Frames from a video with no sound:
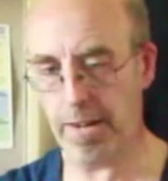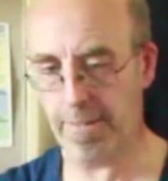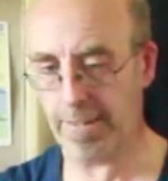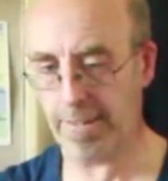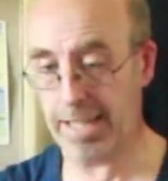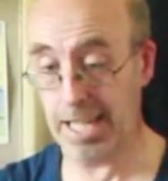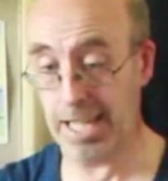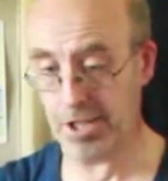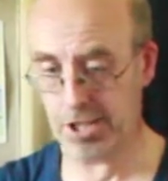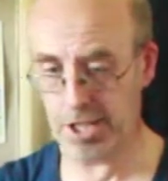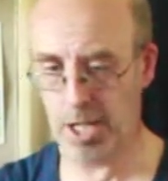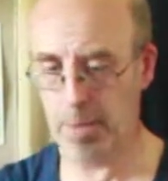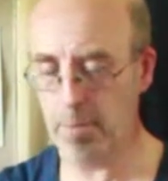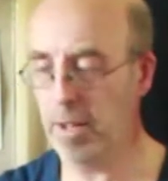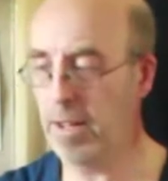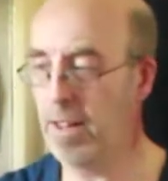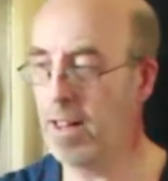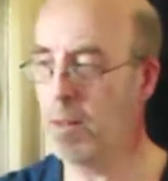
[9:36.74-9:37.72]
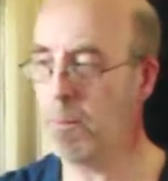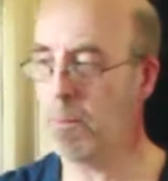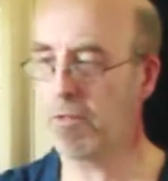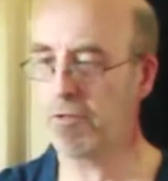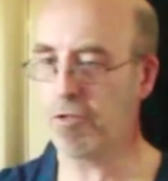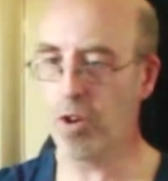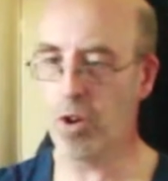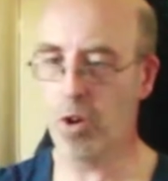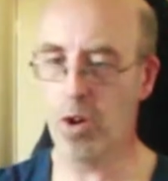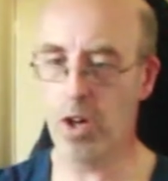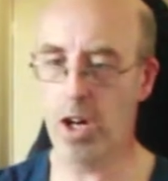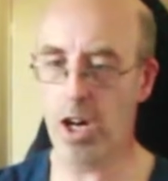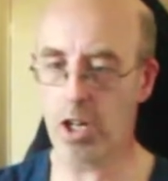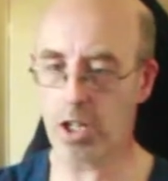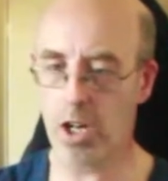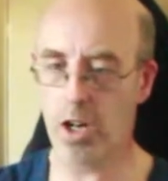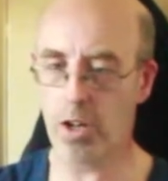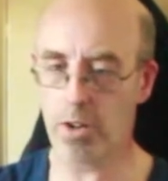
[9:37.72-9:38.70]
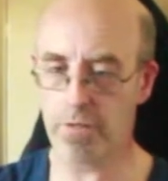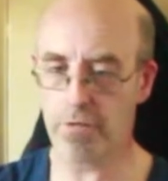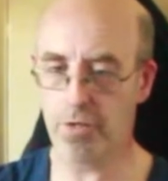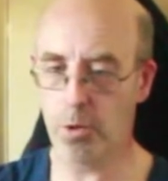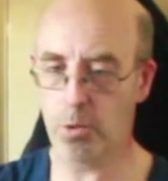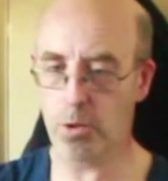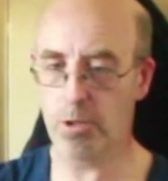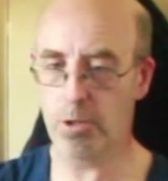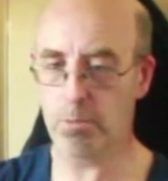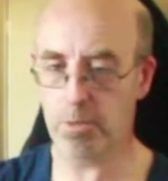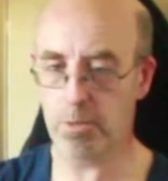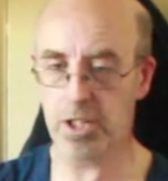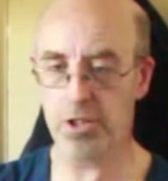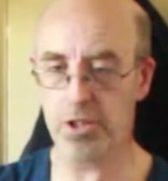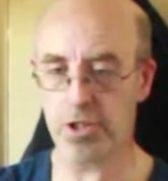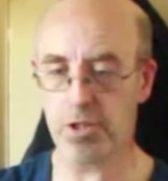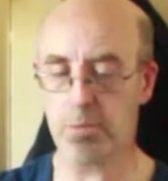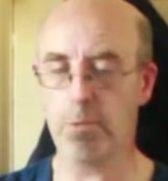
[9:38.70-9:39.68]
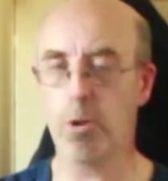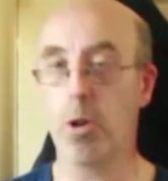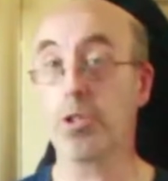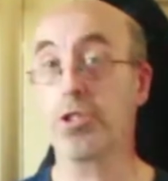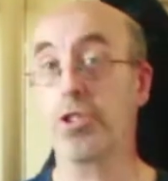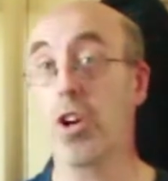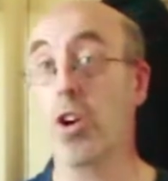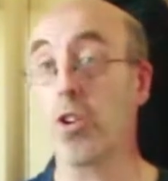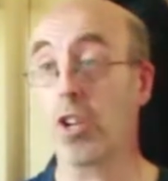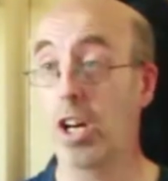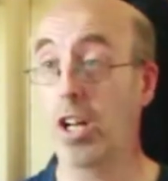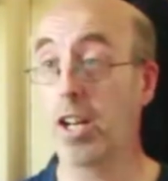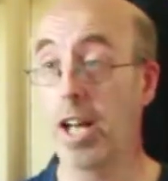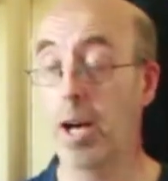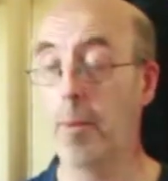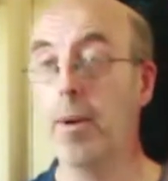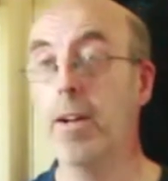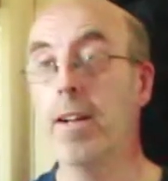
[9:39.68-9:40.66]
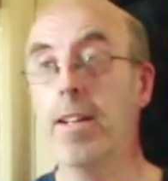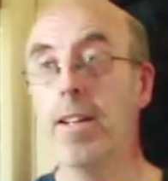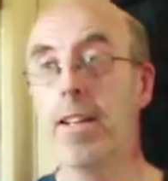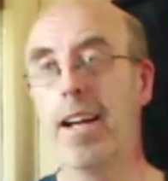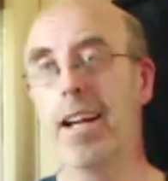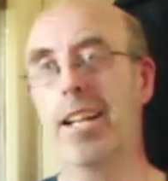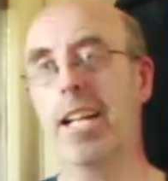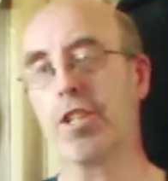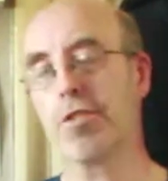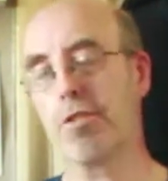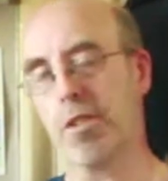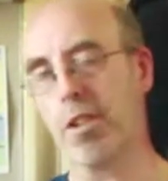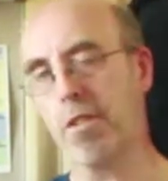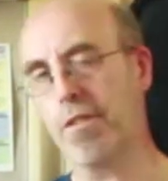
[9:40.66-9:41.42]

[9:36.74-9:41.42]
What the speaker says: and get some before I can't afford them, because the prices are going up. And that's from the